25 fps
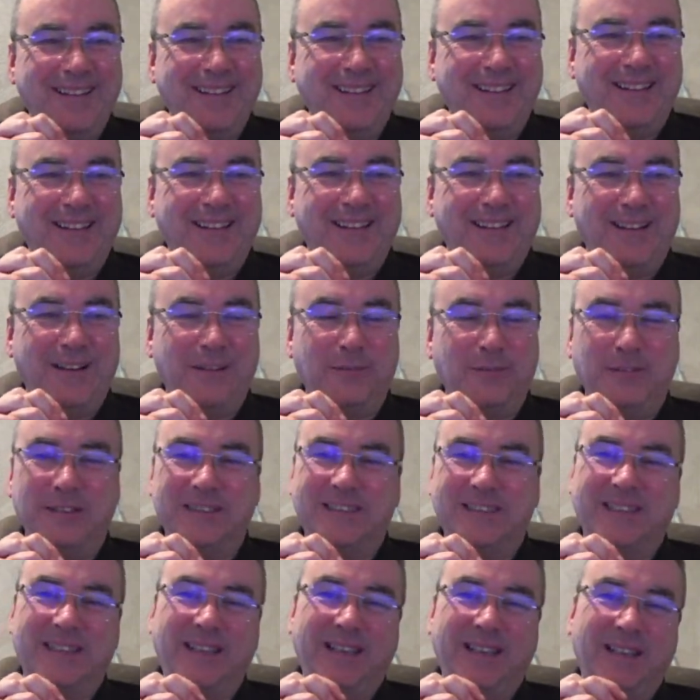And
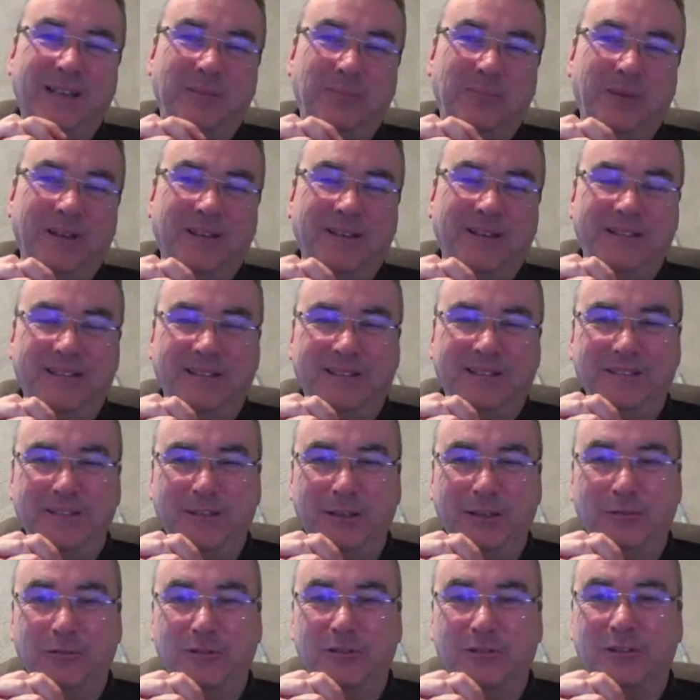obviously it had been
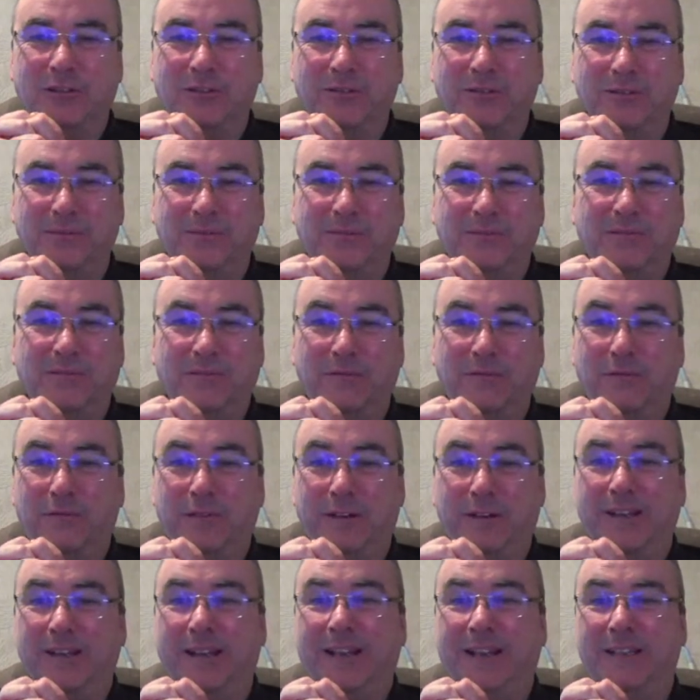used on
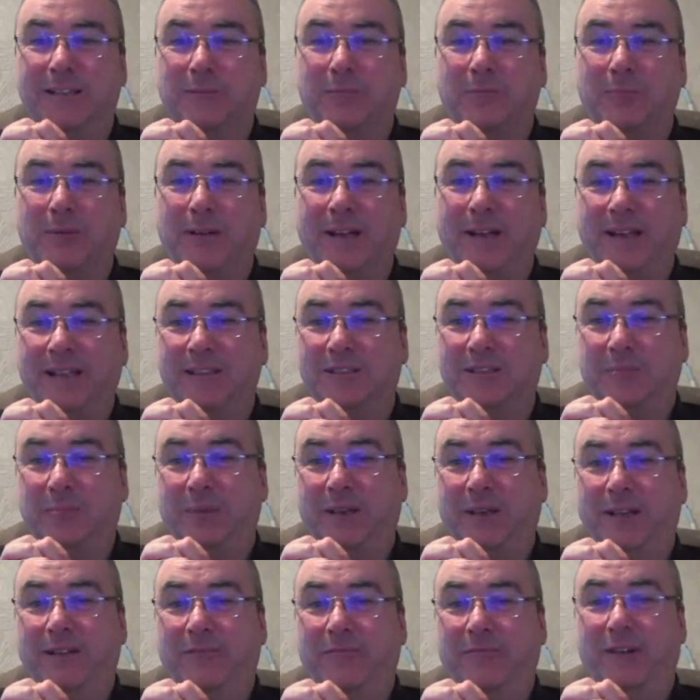Free Legs prior to
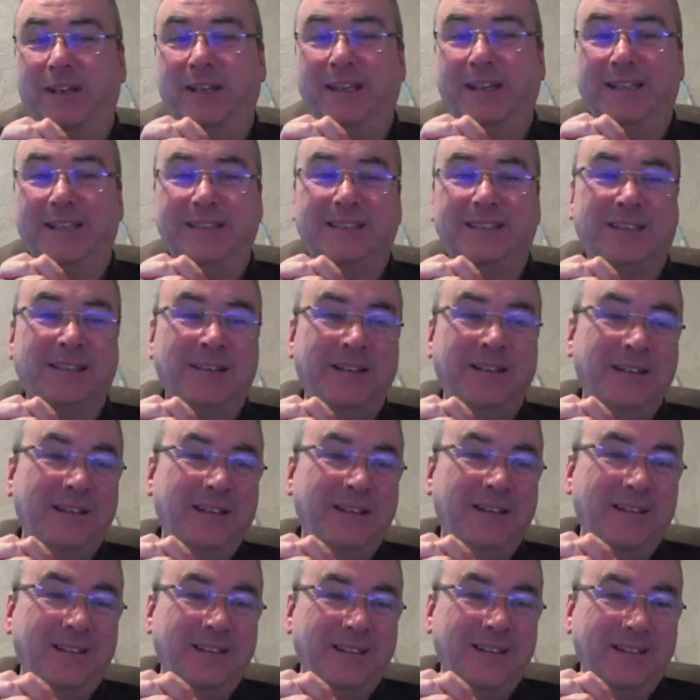being released,
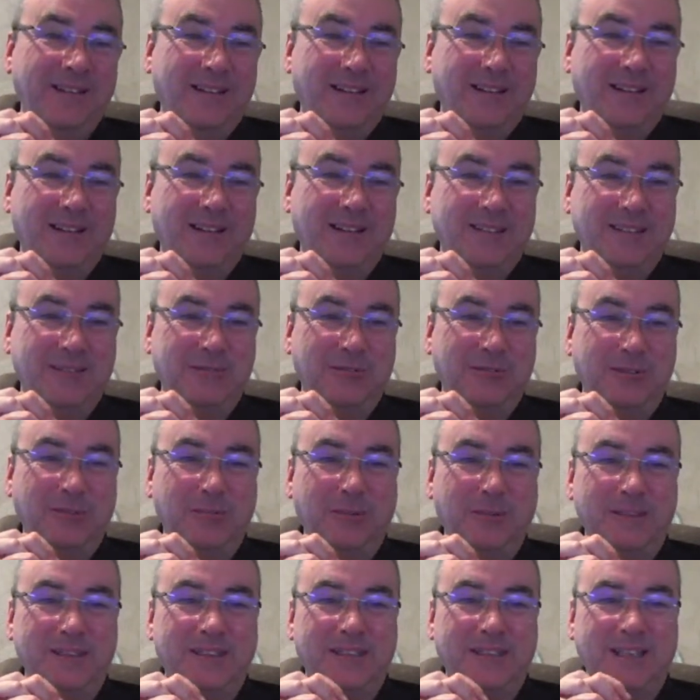because it would have
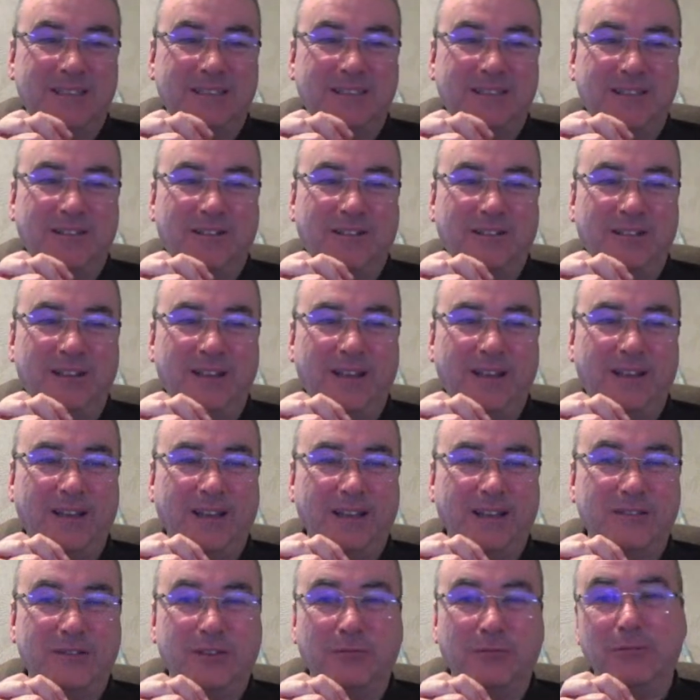been tested on there,
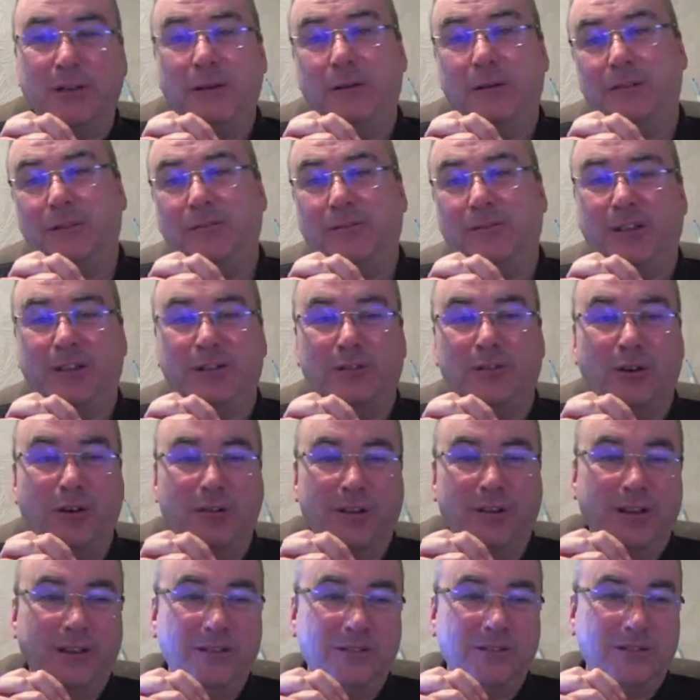like, so loads of it had gone
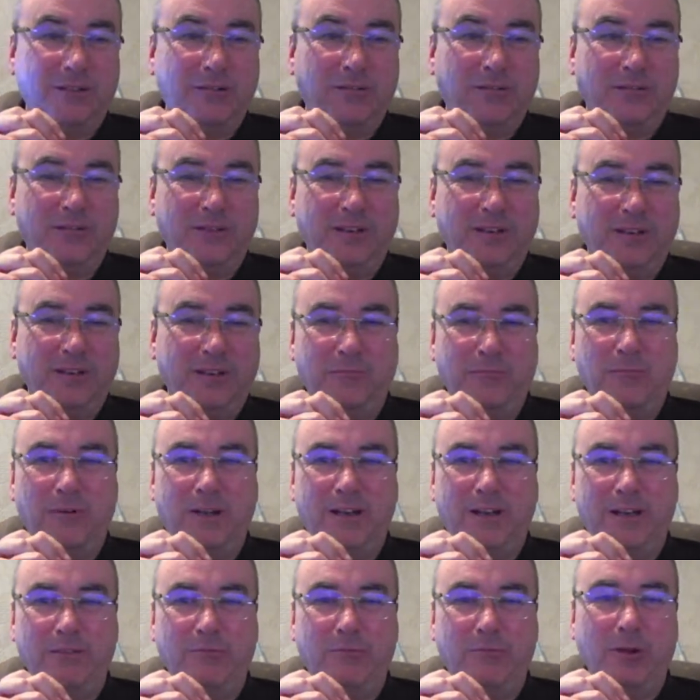in. So, when
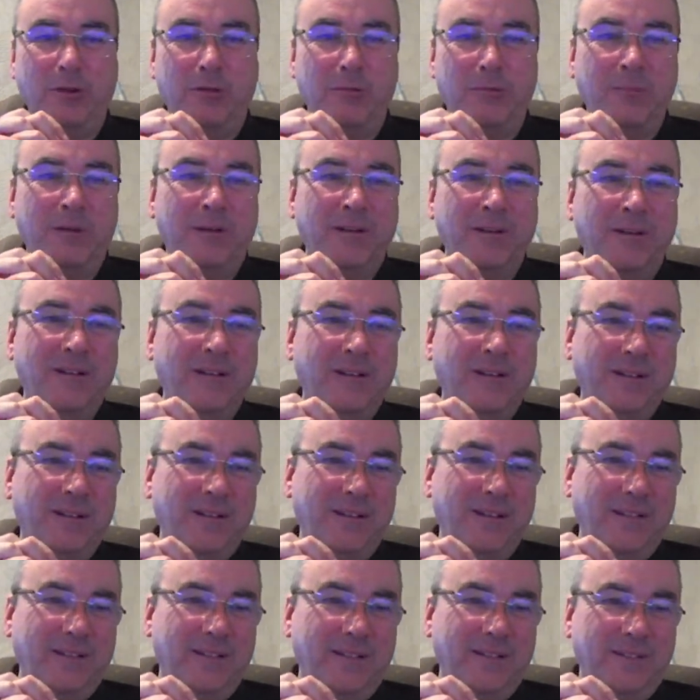in Rome,
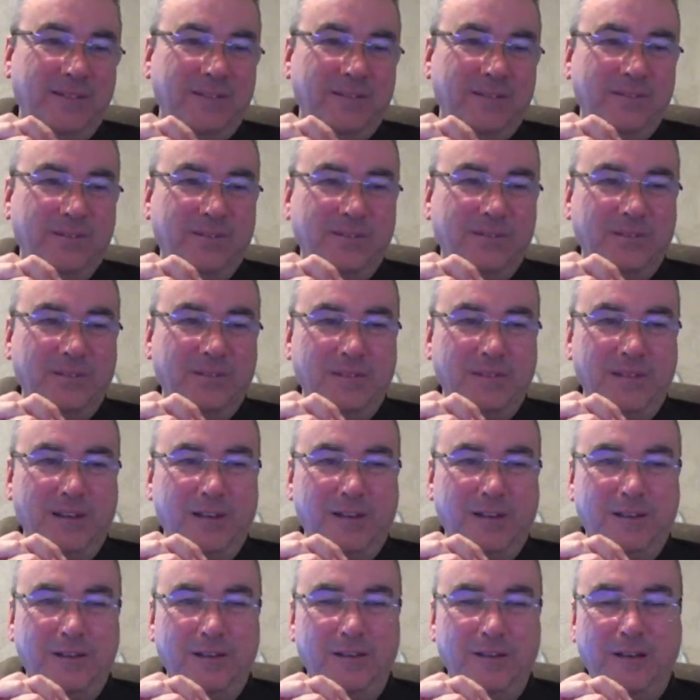
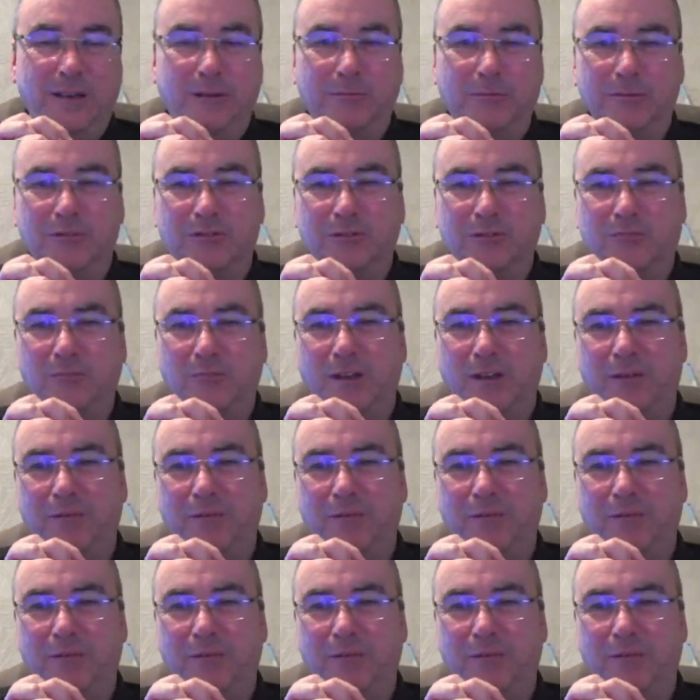you go in somewhere where